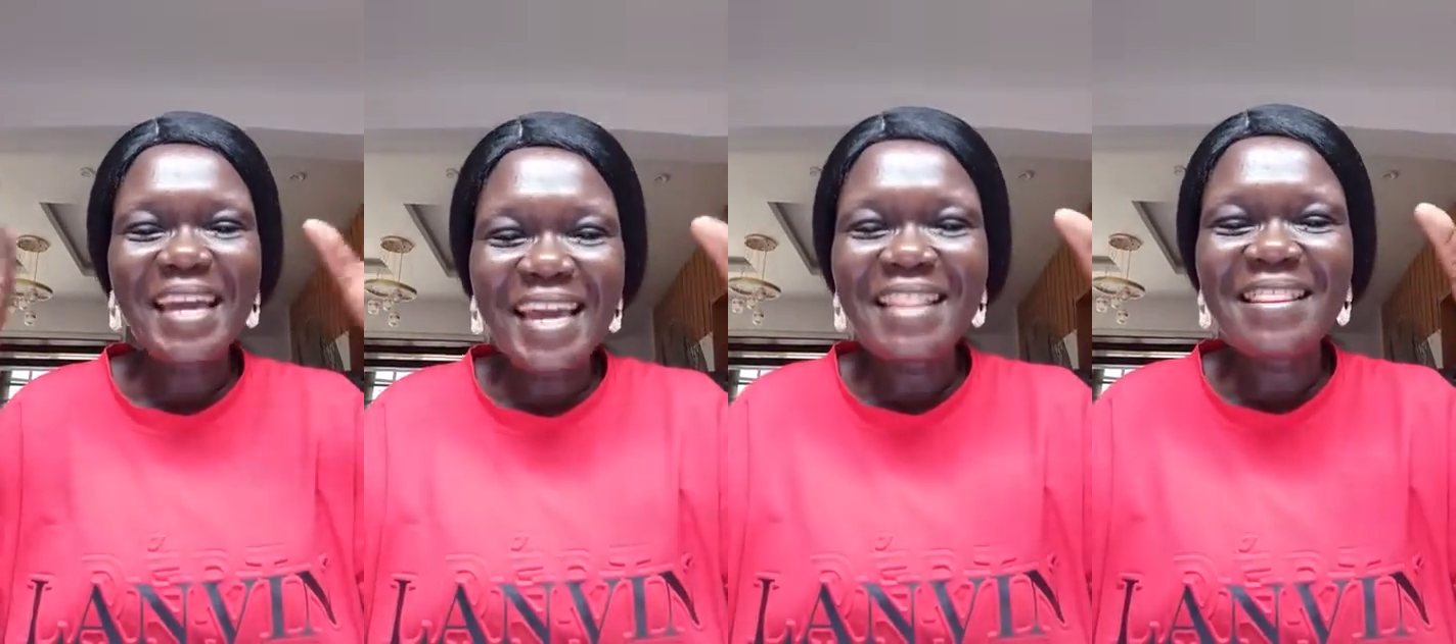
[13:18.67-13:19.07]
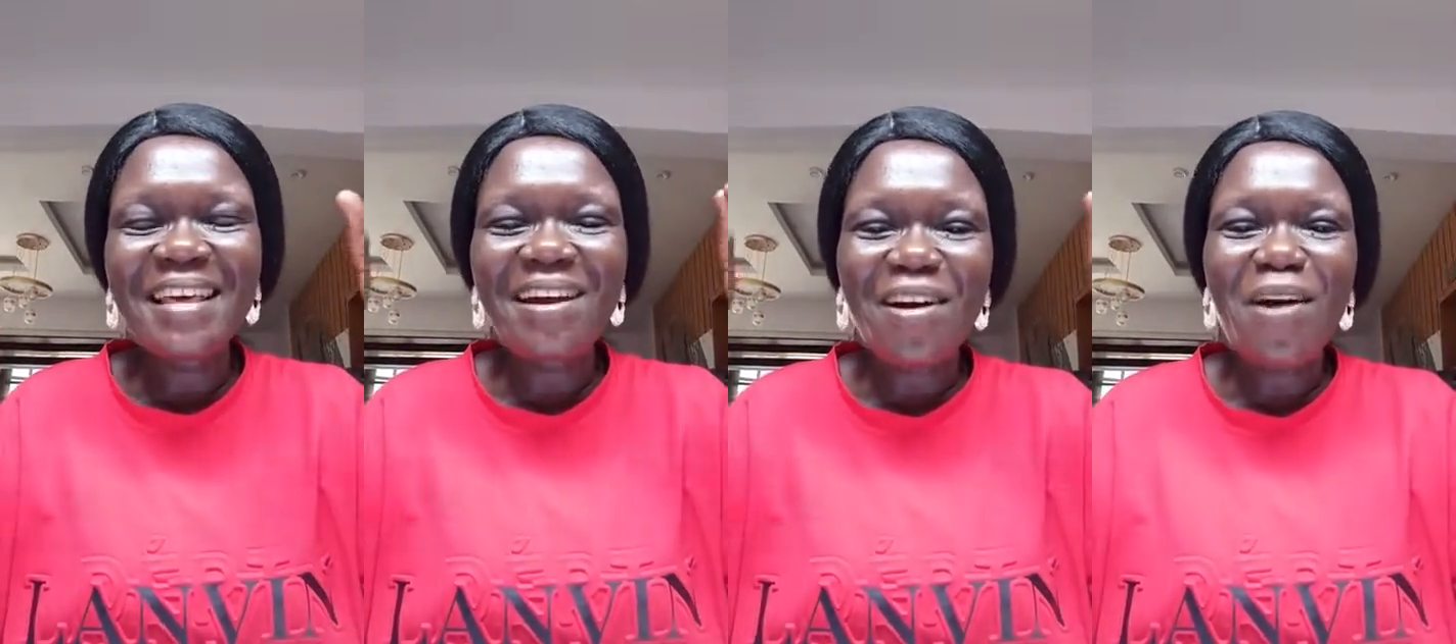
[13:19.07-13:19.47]
in
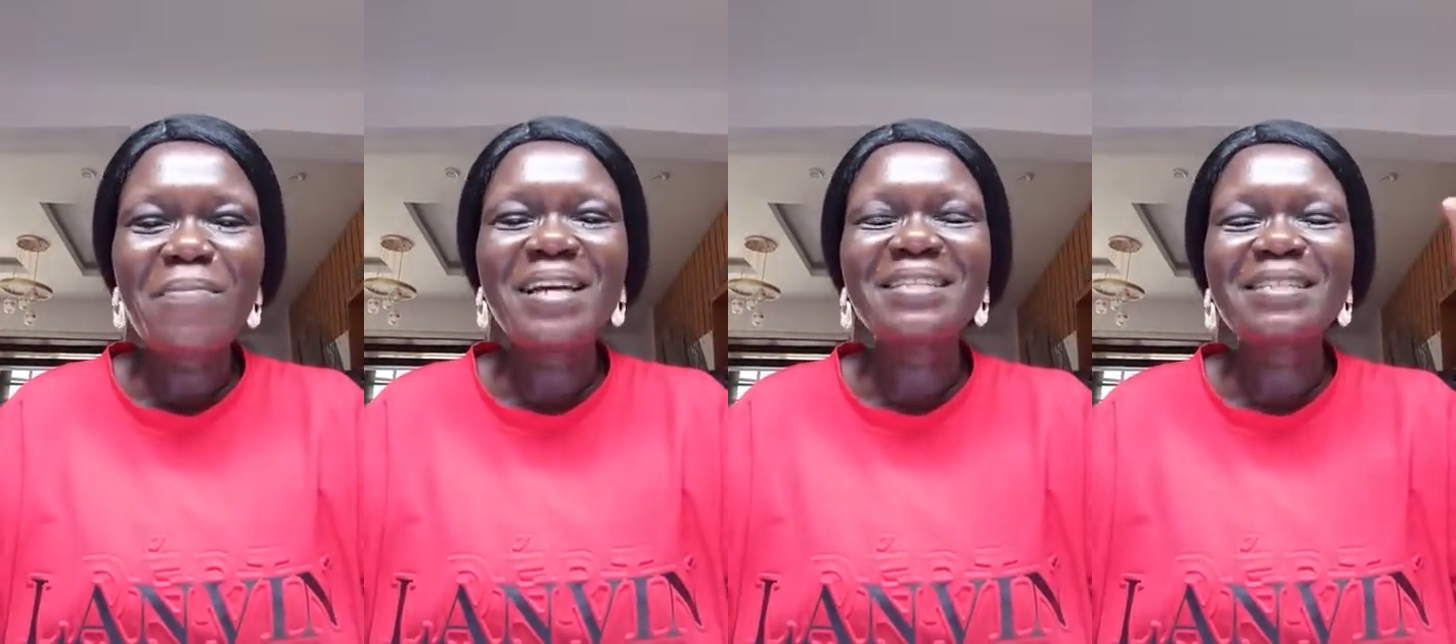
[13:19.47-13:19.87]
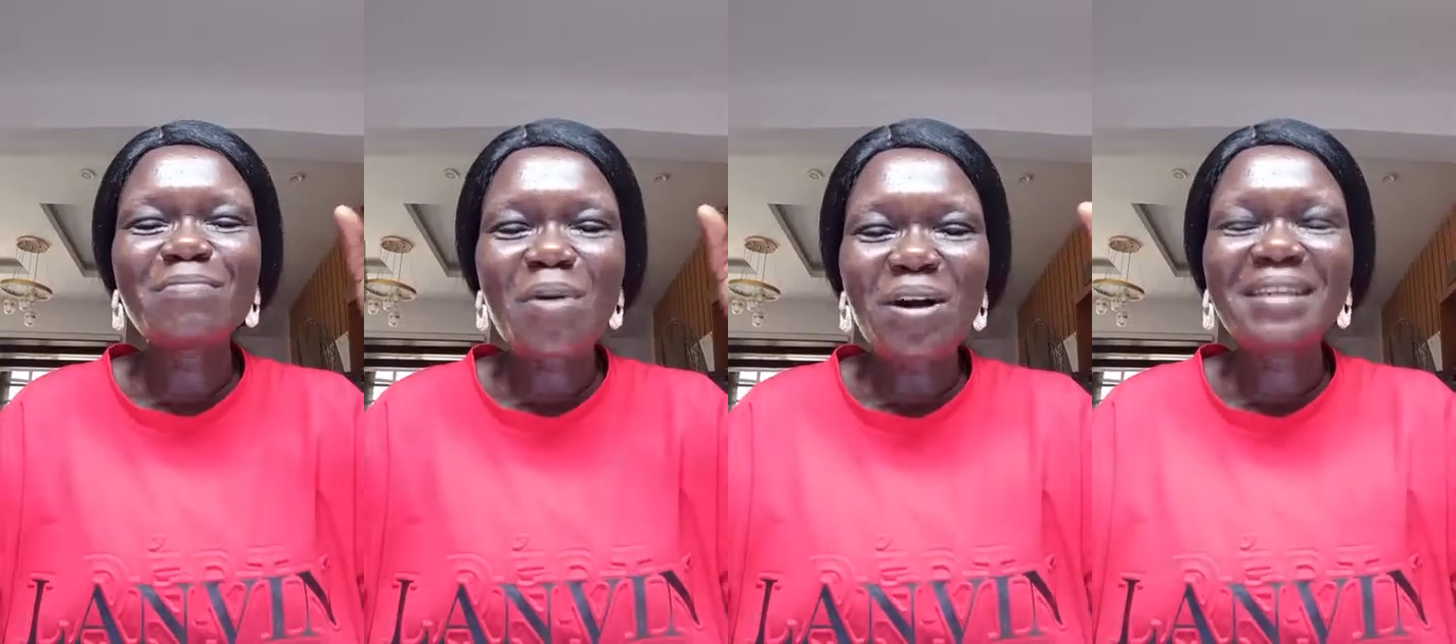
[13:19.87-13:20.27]
the comments
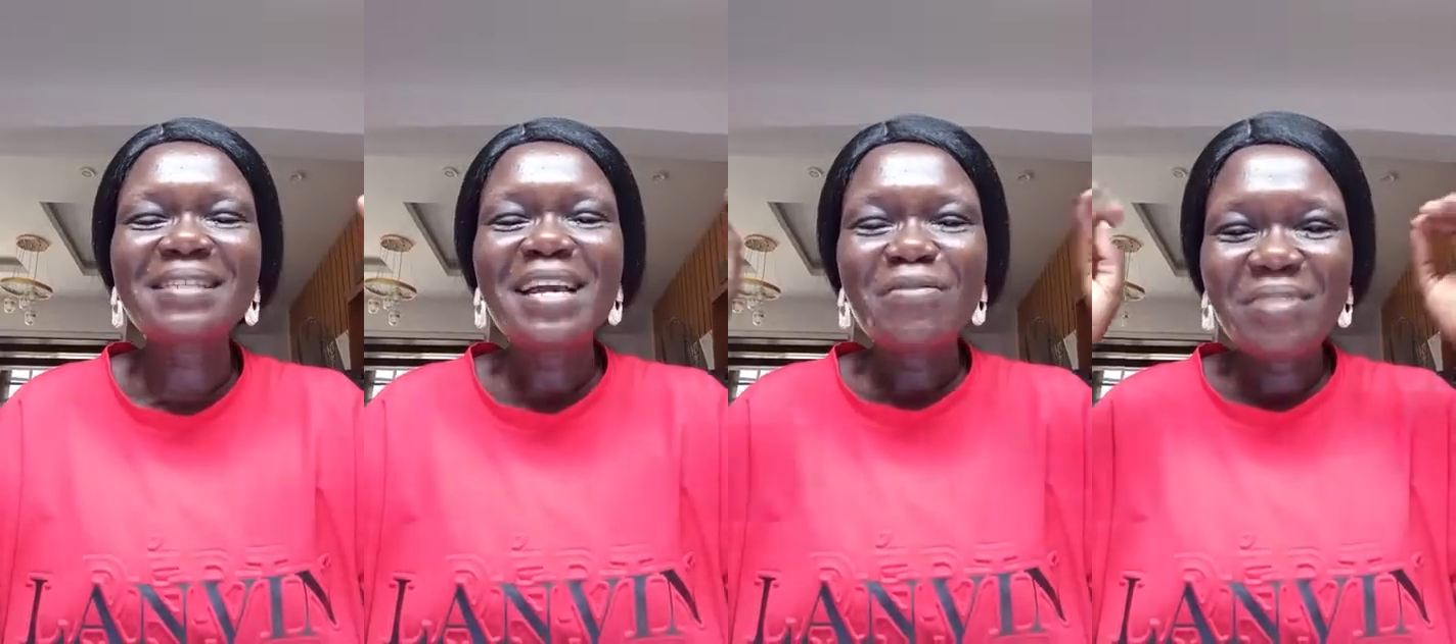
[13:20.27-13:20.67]
box